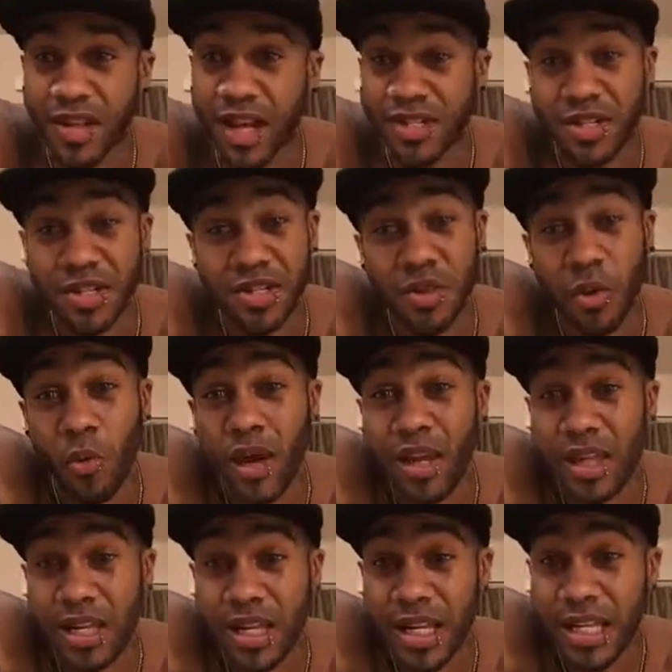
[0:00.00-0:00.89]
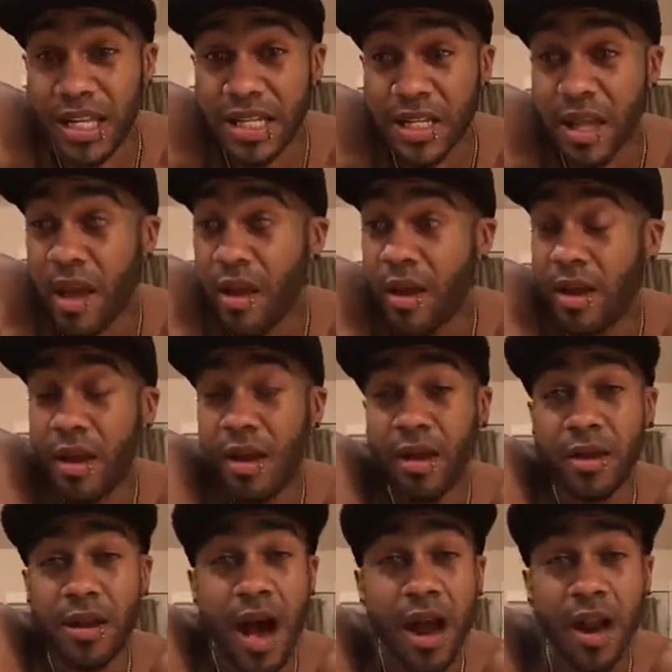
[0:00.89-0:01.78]
That's just the way that it is.
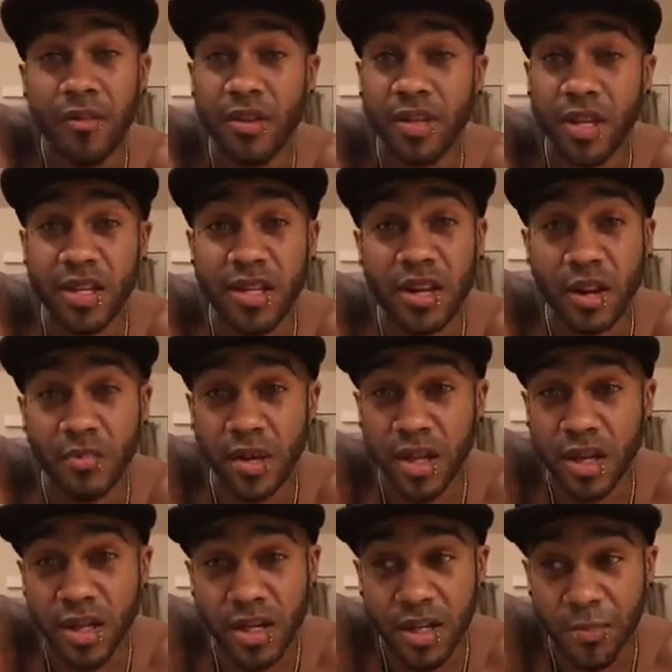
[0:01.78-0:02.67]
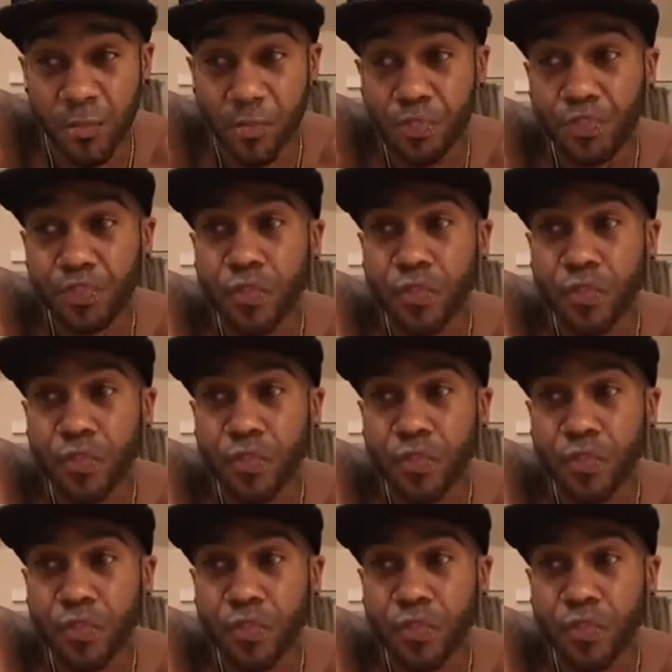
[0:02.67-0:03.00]
Not everything's going to be good.